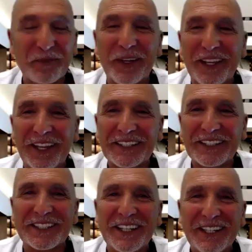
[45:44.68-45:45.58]
be.
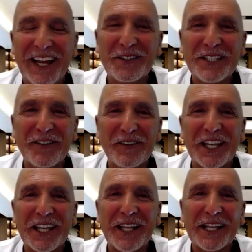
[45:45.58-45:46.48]
No one's ever
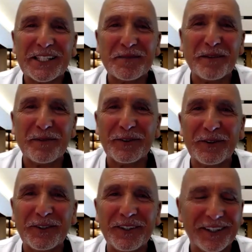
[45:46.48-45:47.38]
said that to me
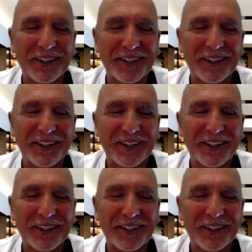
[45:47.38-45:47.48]
before.